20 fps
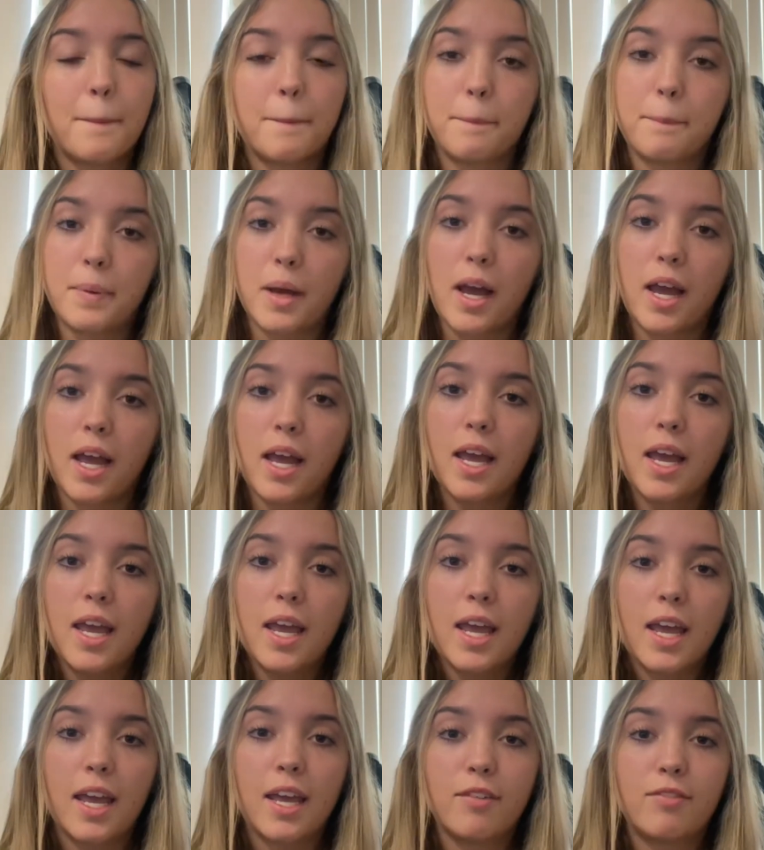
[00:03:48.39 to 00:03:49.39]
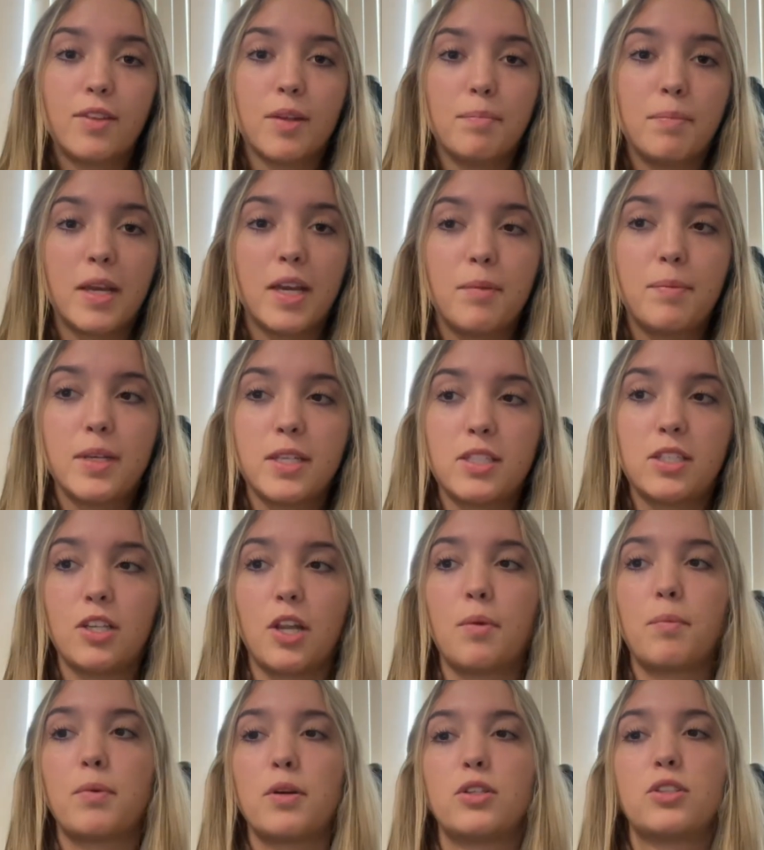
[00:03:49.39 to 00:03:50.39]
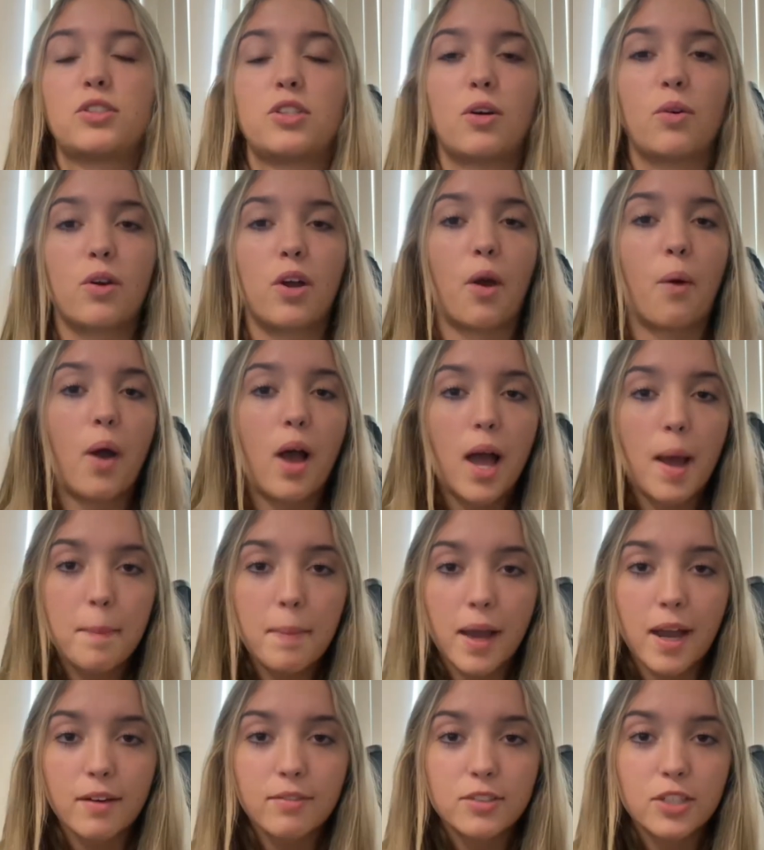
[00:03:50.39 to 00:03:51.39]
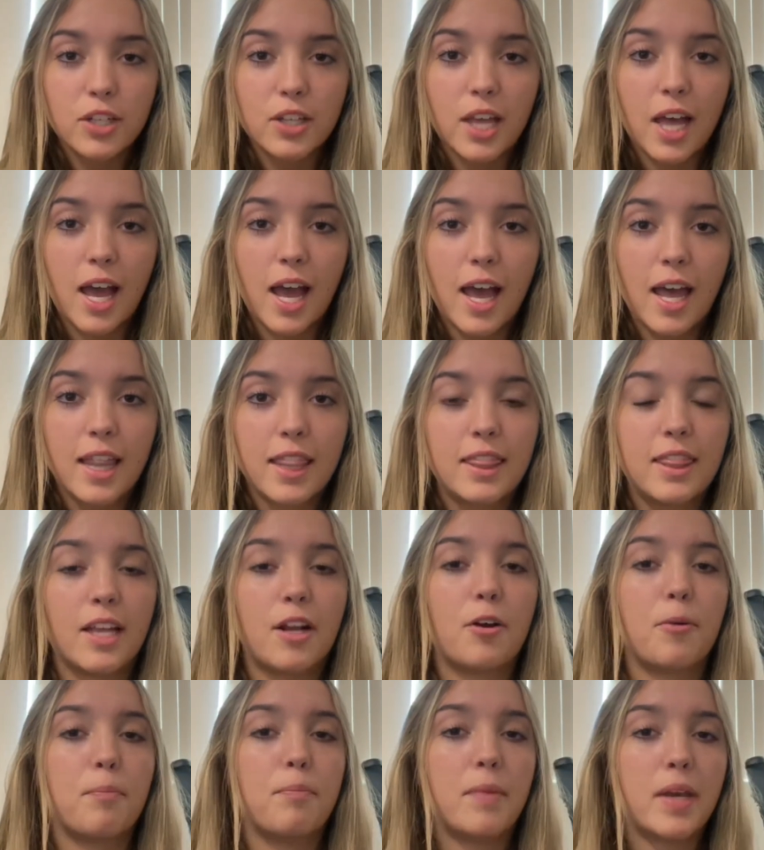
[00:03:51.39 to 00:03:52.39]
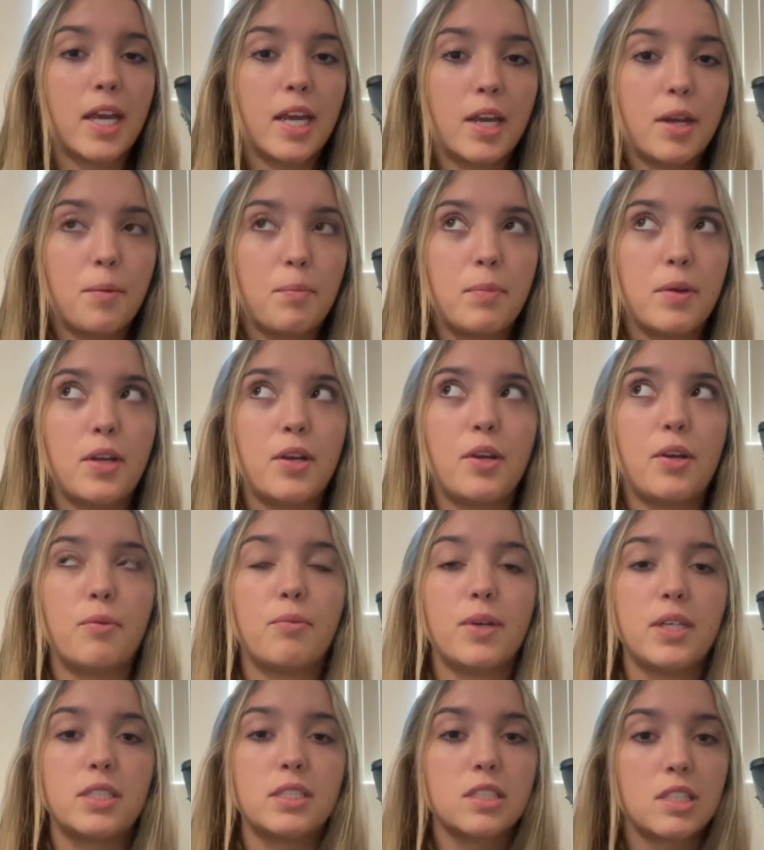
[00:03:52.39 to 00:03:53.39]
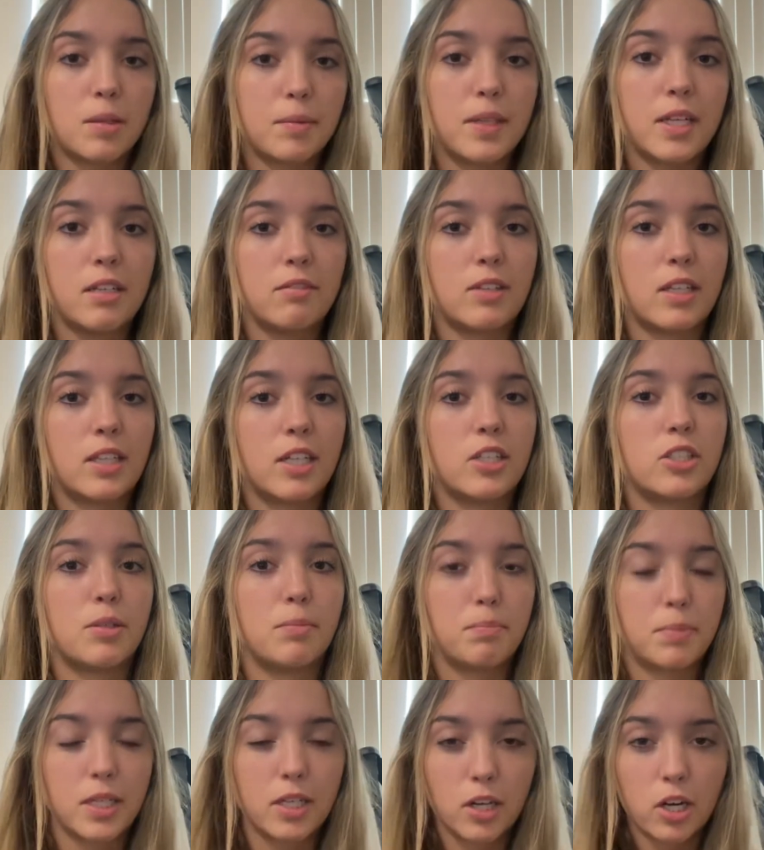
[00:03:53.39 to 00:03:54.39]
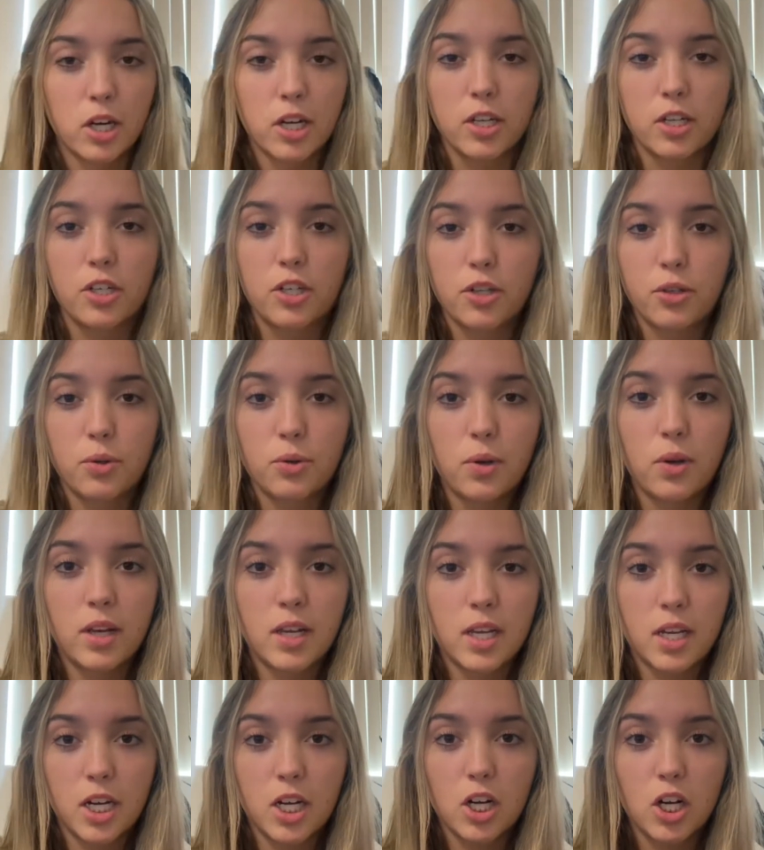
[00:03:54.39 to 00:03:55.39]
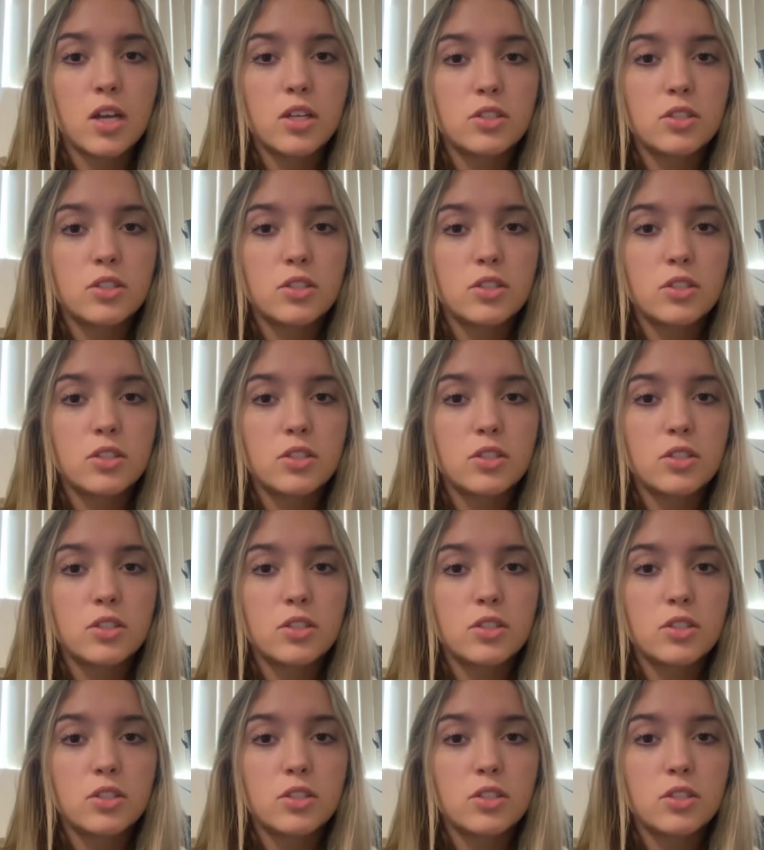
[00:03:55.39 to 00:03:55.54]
But if the baby's numbers don't go up after that, there may be reason to believe that there's a bigger issue here.